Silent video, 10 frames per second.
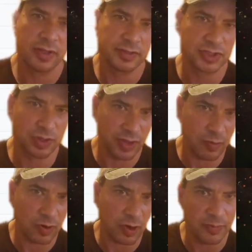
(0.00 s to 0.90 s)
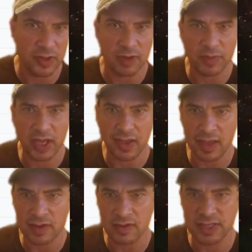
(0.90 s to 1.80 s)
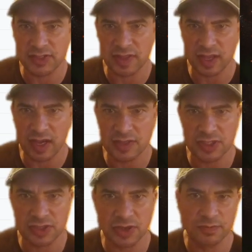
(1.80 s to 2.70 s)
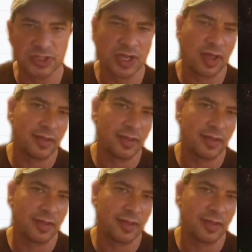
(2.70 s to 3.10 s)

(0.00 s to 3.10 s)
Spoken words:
So they were hoping that by analyzing the isotopes,